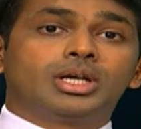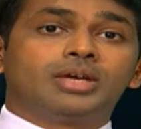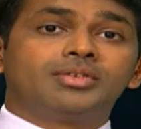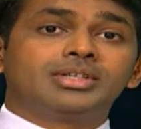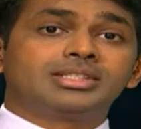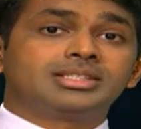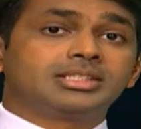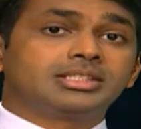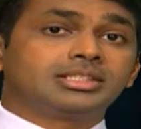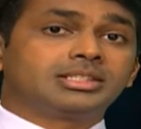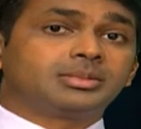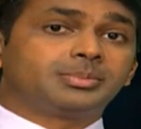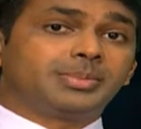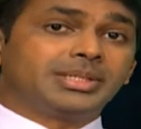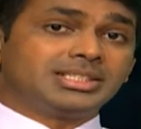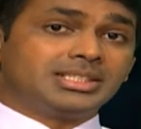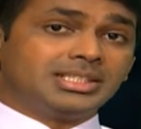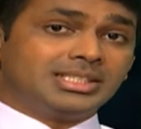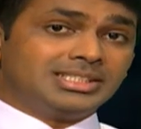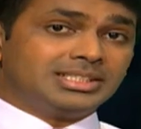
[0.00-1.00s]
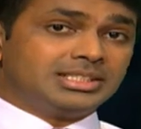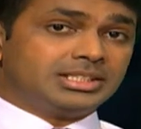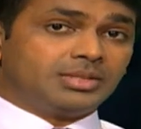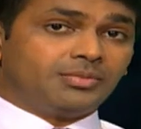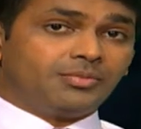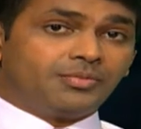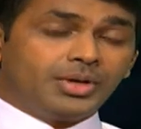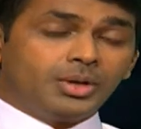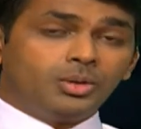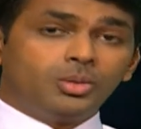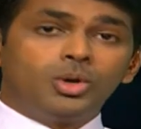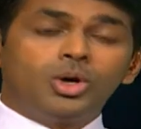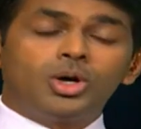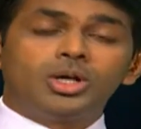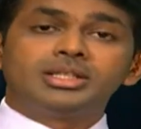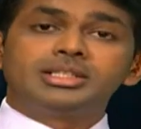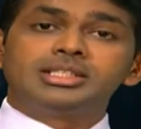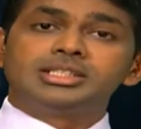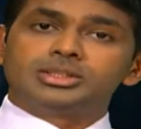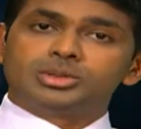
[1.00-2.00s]
give us a specialist view
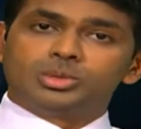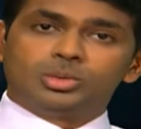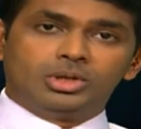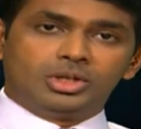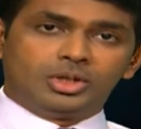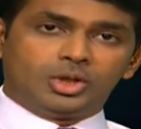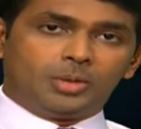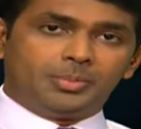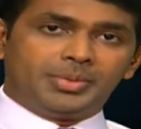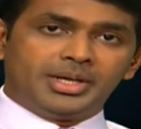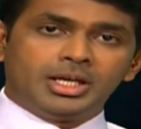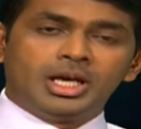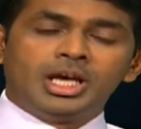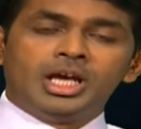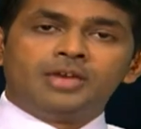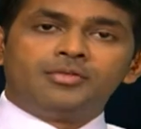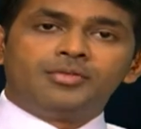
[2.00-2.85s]
on this whole topic,